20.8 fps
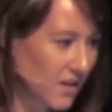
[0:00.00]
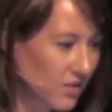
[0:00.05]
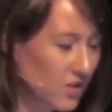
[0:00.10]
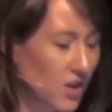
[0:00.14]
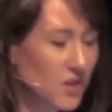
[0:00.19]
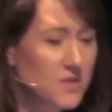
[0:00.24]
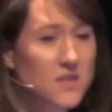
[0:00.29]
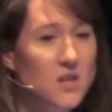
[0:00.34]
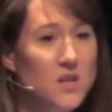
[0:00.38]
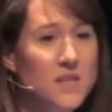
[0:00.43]

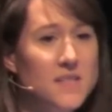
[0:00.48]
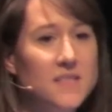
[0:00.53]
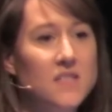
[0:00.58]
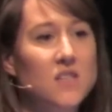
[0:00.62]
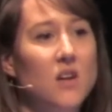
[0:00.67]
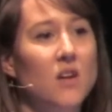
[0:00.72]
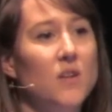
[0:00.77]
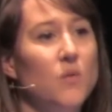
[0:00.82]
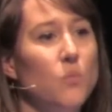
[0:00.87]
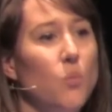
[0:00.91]
Those guys
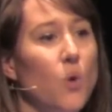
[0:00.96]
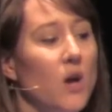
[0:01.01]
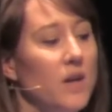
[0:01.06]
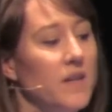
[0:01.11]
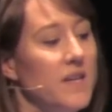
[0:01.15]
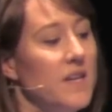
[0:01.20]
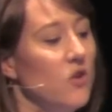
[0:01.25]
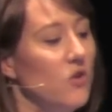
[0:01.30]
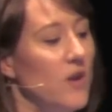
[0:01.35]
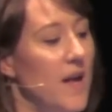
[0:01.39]
started
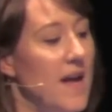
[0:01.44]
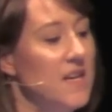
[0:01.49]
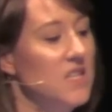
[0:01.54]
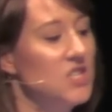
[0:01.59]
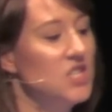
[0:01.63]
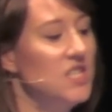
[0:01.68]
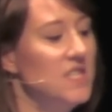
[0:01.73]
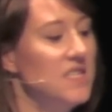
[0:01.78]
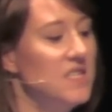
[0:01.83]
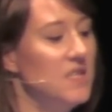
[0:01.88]
working on
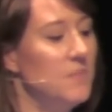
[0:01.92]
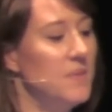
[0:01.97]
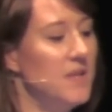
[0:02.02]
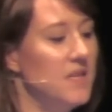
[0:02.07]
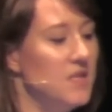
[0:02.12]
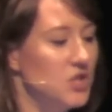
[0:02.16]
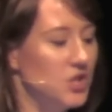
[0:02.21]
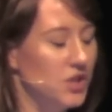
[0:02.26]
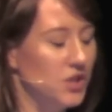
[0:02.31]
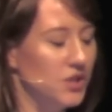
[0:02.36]

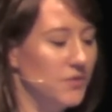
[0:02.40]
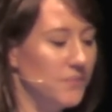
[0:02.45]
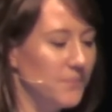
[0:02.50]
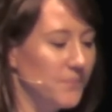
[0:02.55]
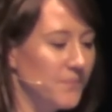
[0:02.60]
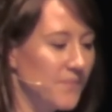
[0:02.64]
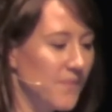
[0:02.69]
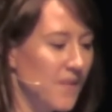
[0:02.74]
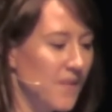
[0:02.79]
HTTP2.